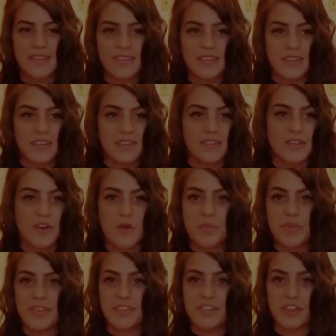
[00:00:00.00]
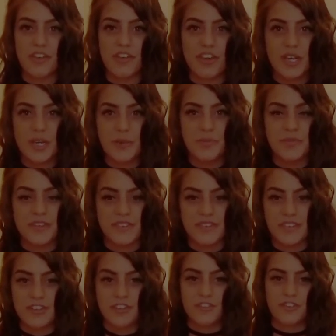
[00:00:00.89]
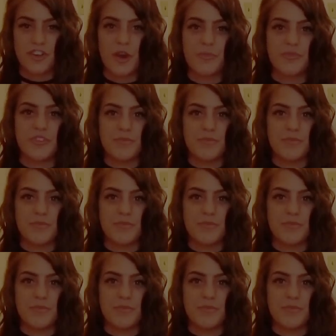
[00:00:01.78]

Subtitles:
Is it the soap? Is it the creams? Is it the scrubs